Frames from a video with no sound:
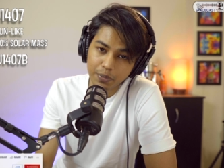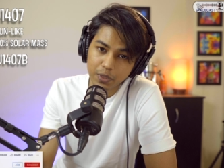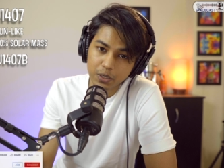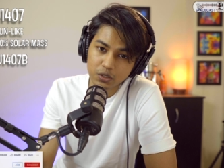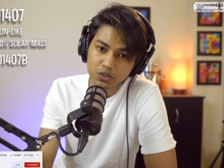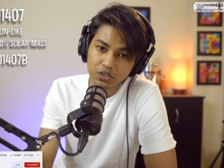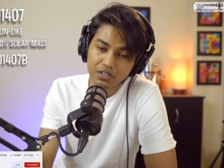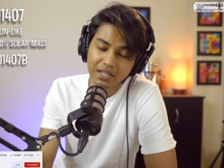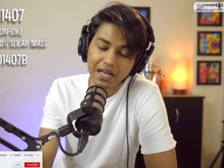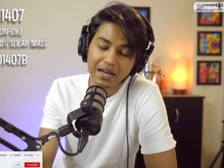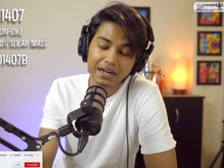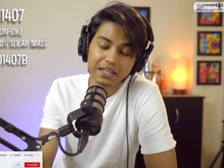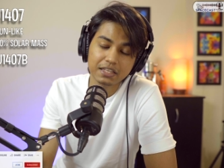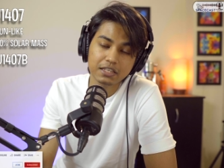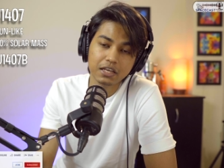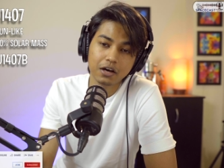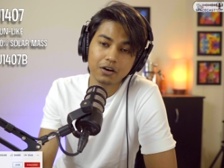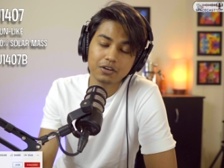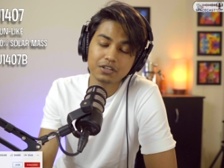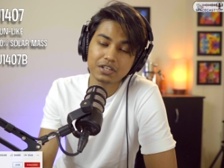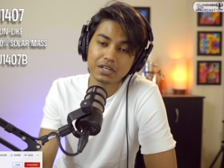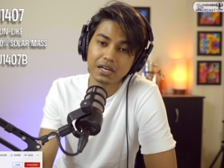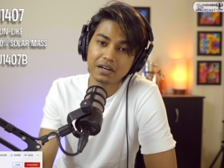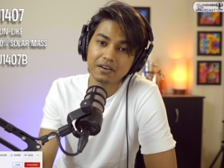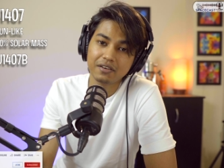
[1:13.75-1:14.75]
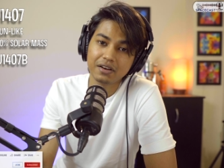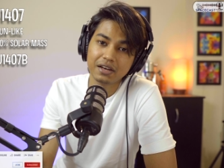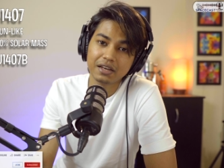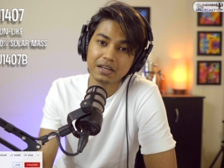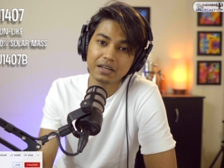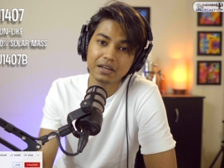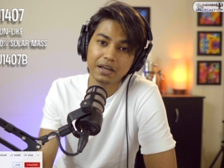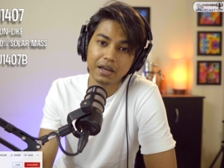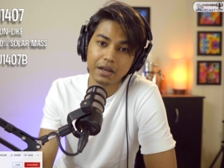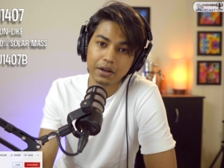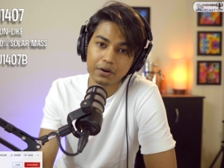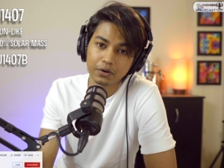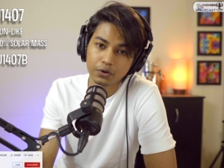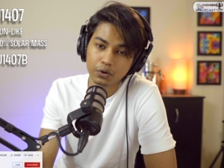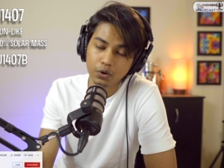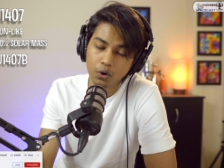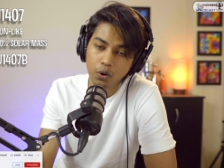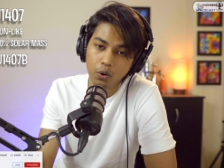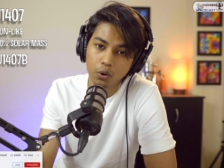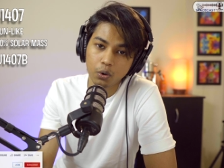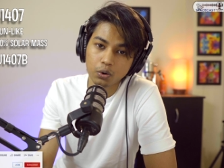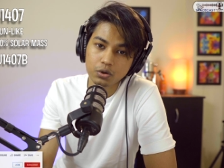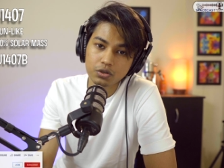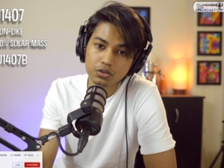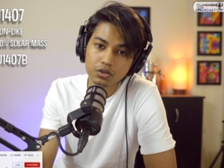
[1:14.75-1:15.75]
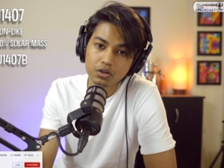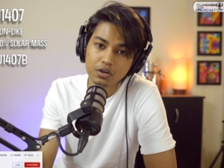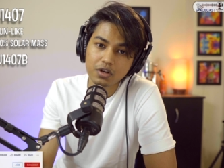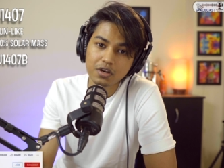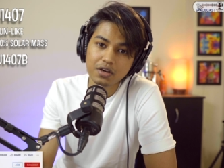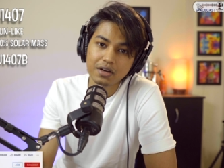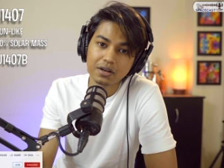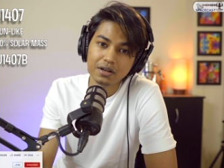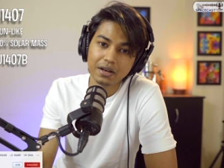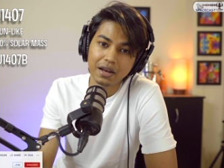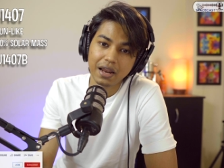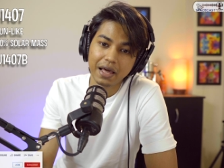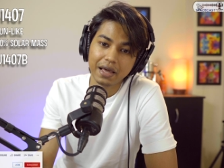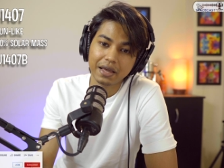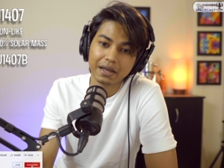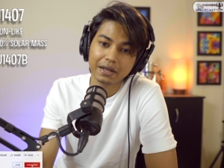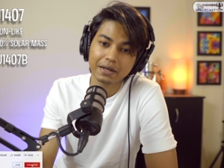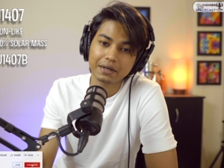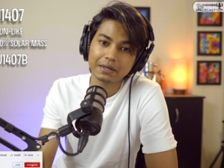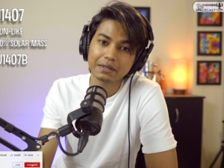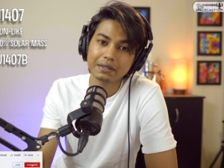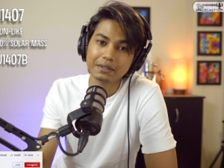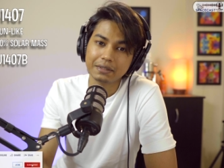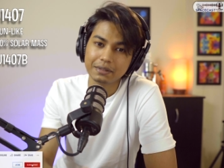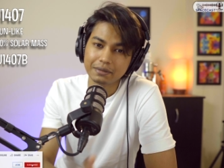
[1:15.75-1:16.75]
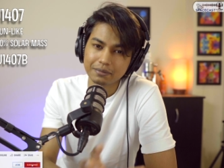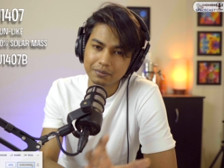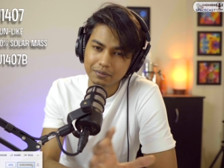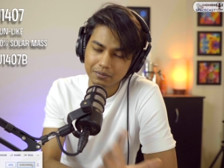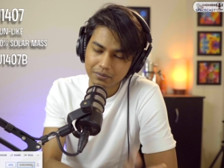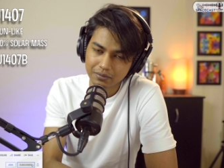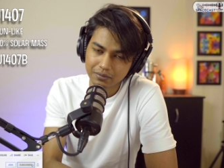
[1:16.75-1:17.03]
So that is how generally it goes like uh,